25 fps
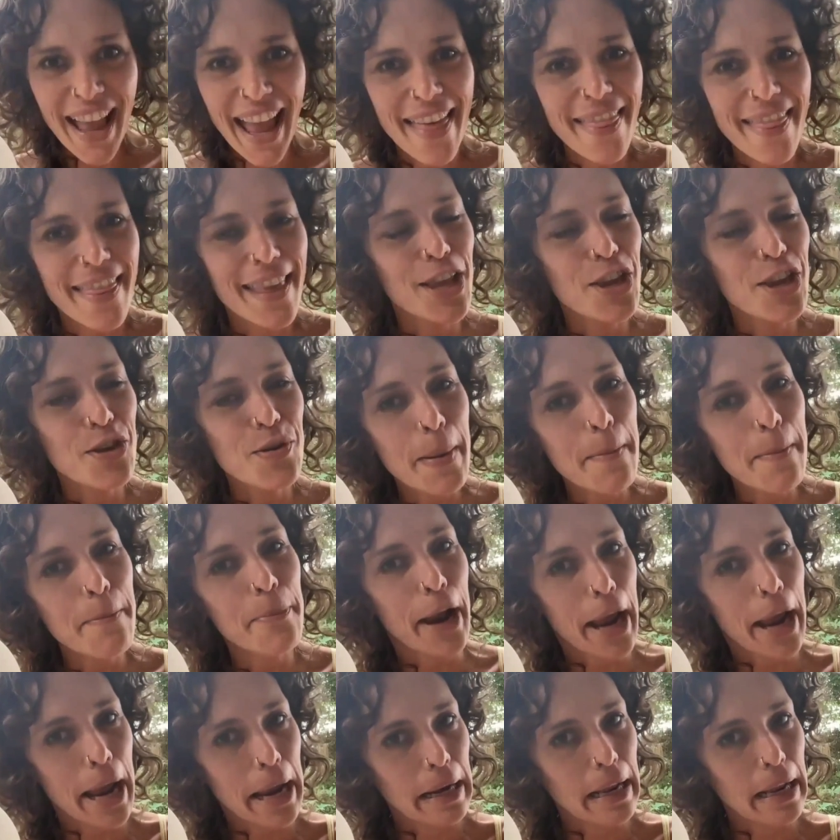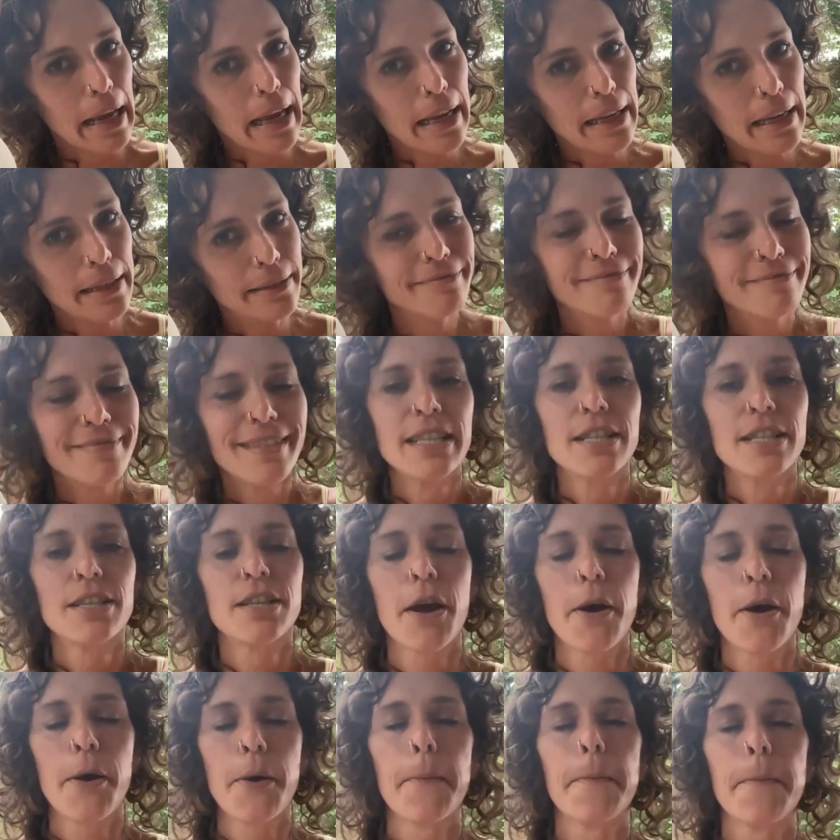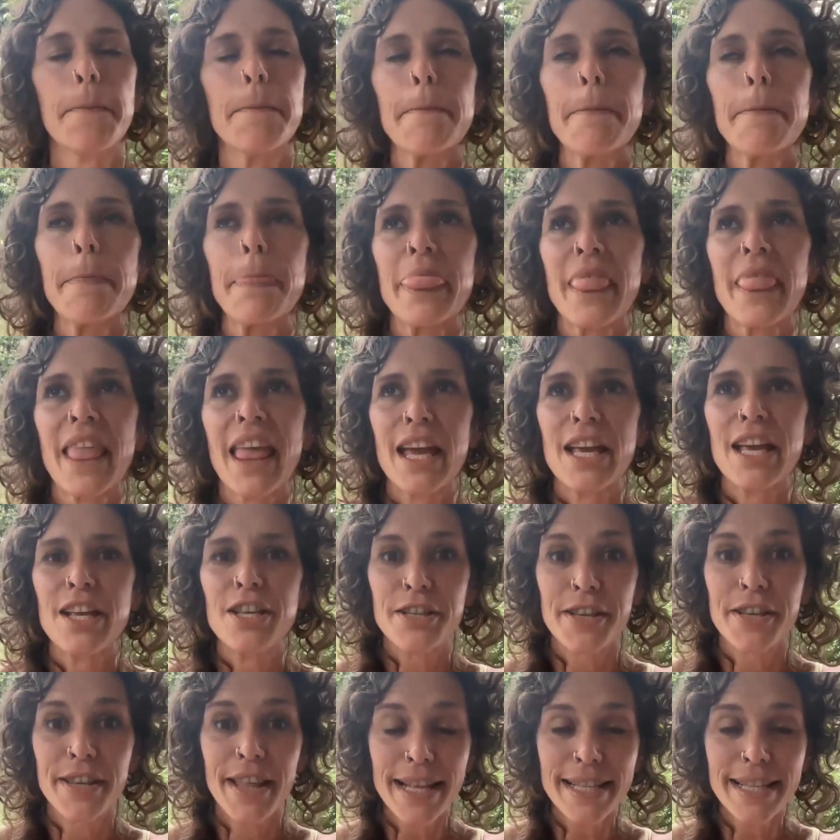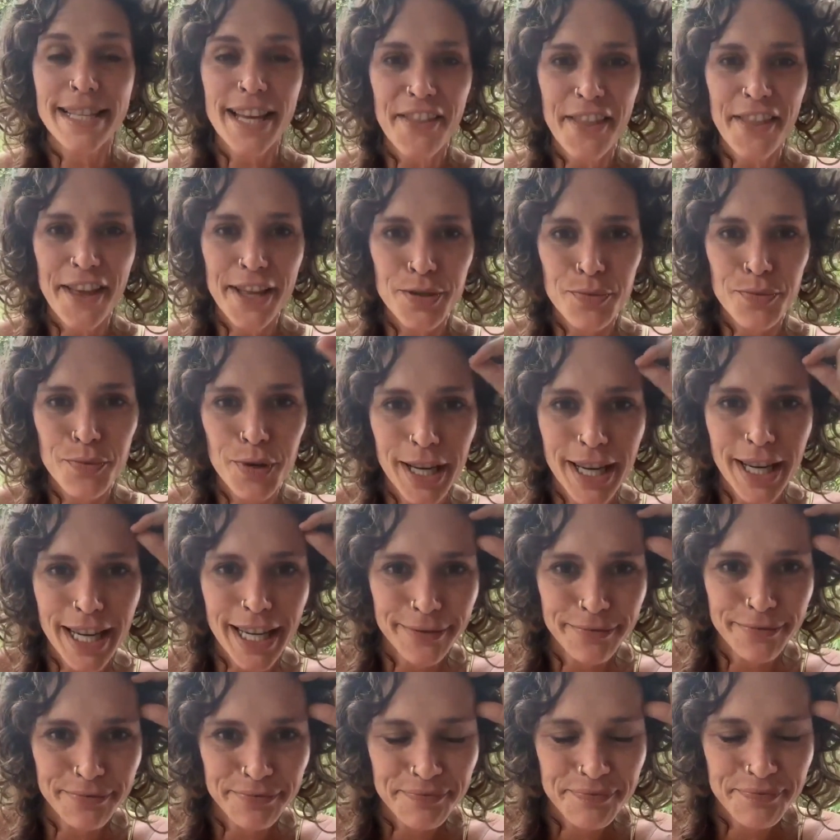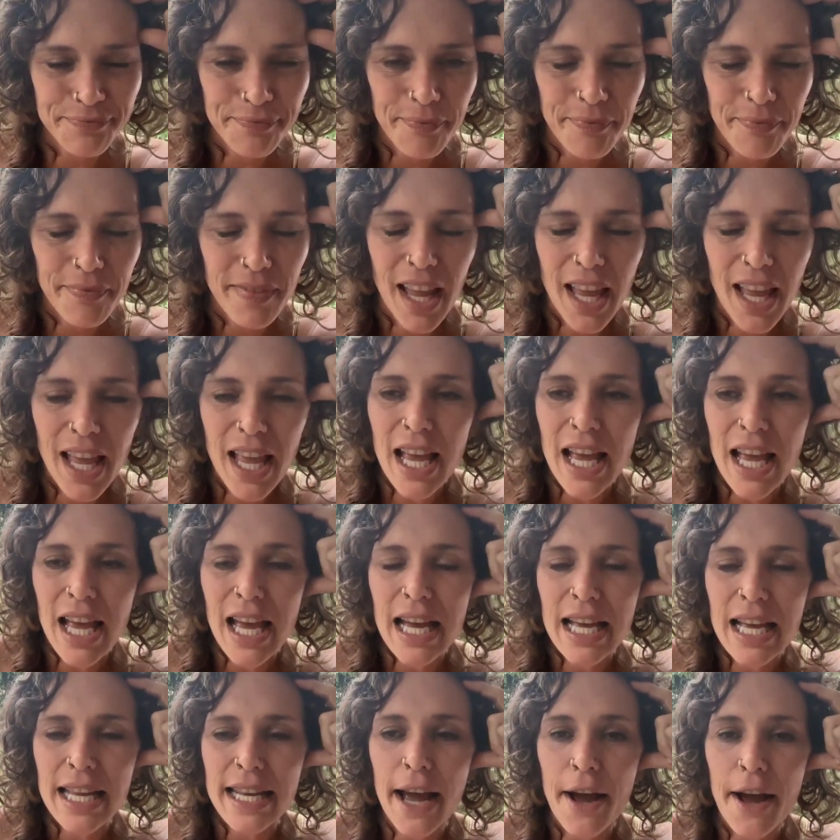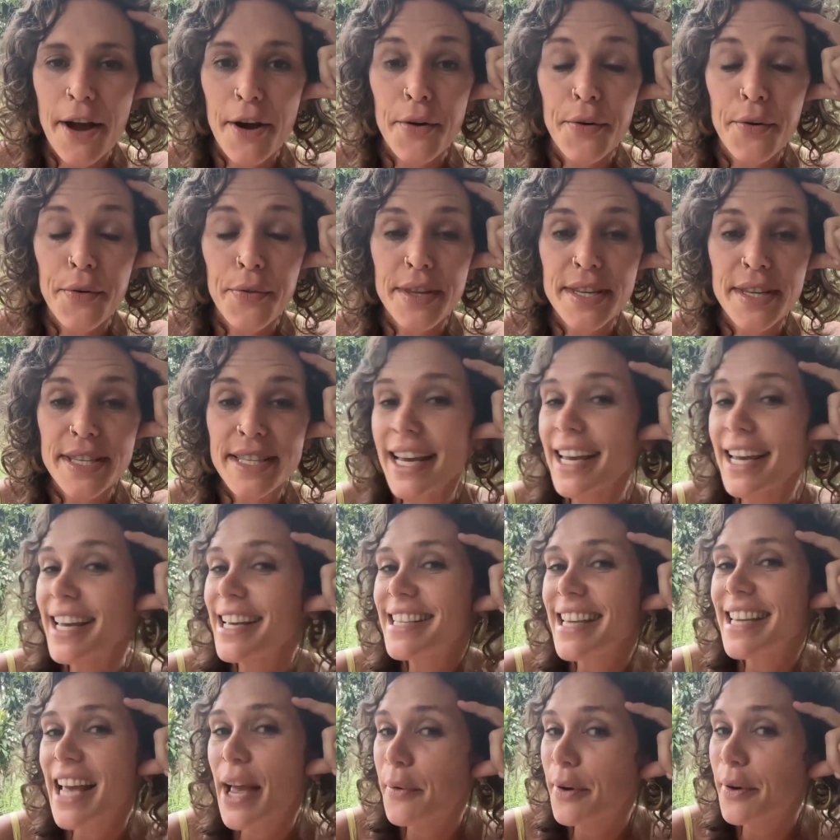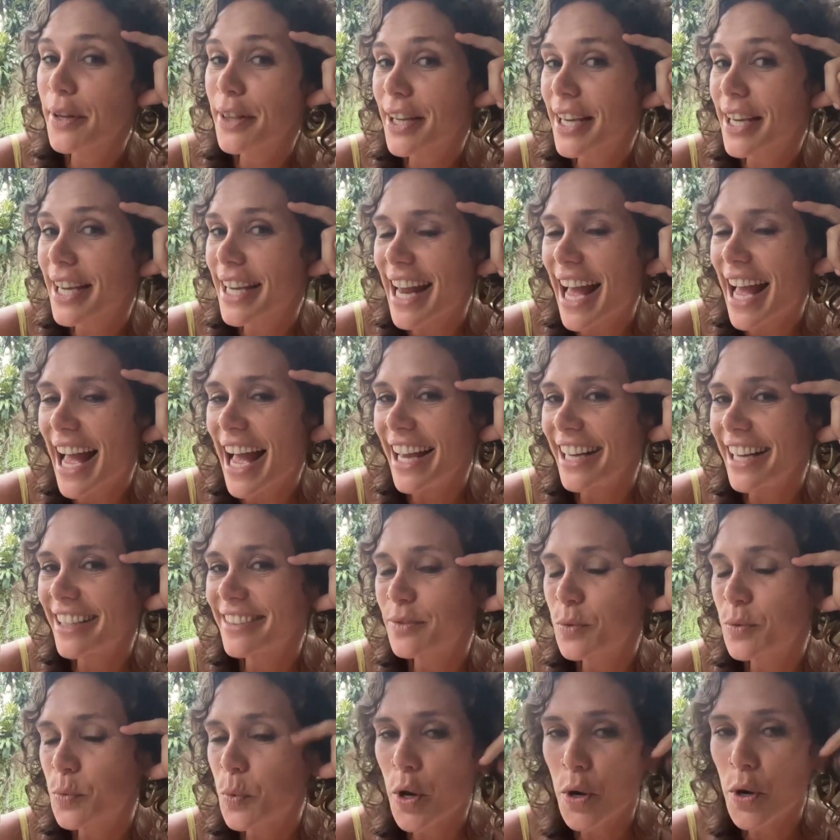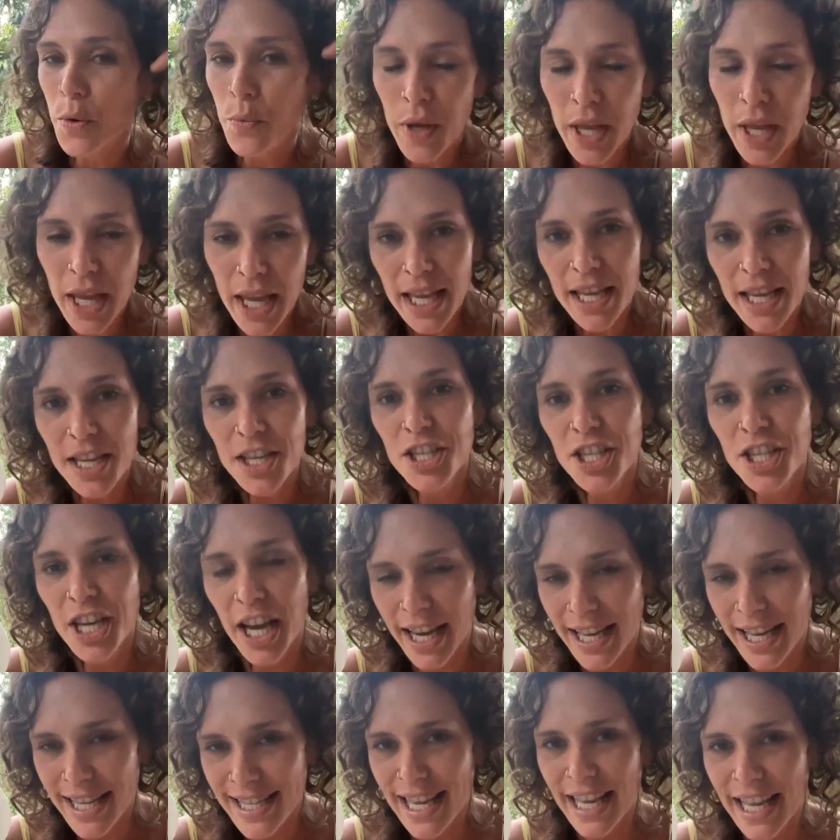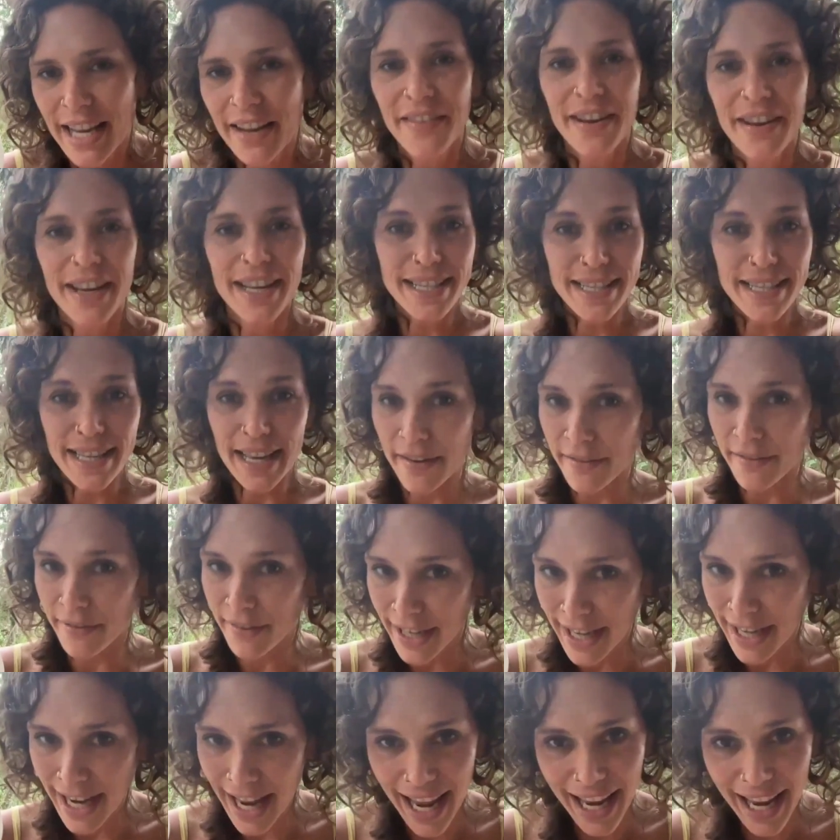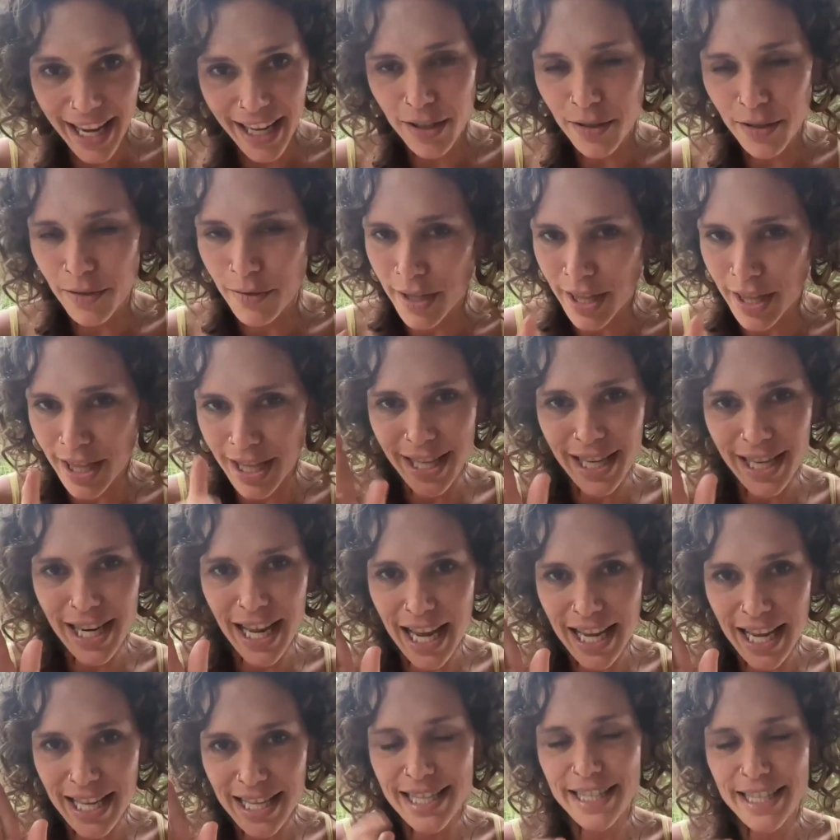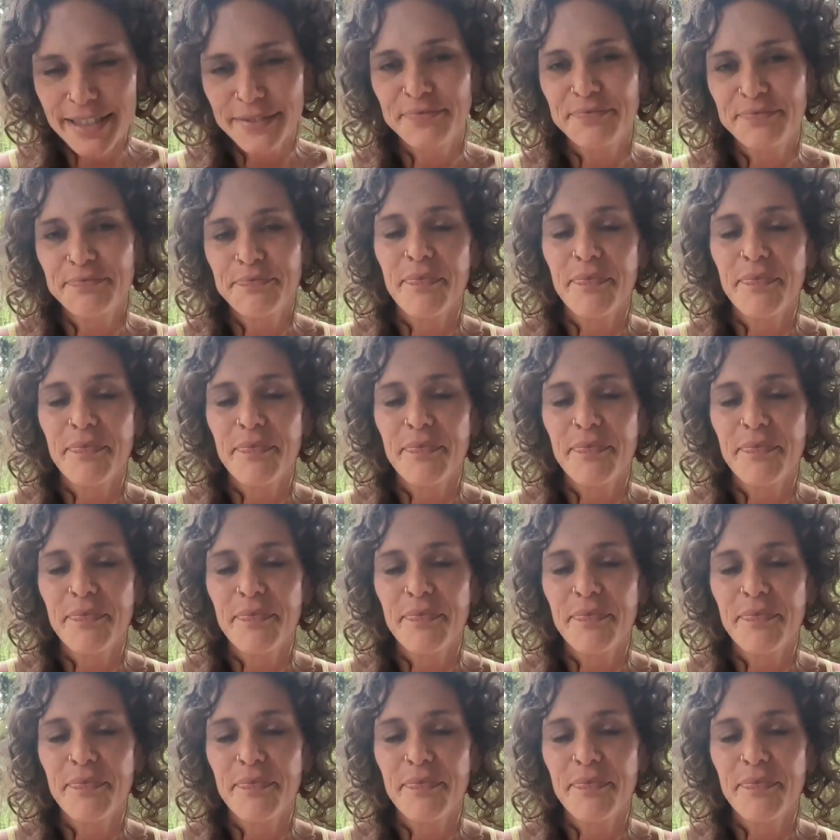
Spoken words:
and then you get pregnant. So that's how that's working. Now, the second sign we're looking at when we check inside of us every day with clean hands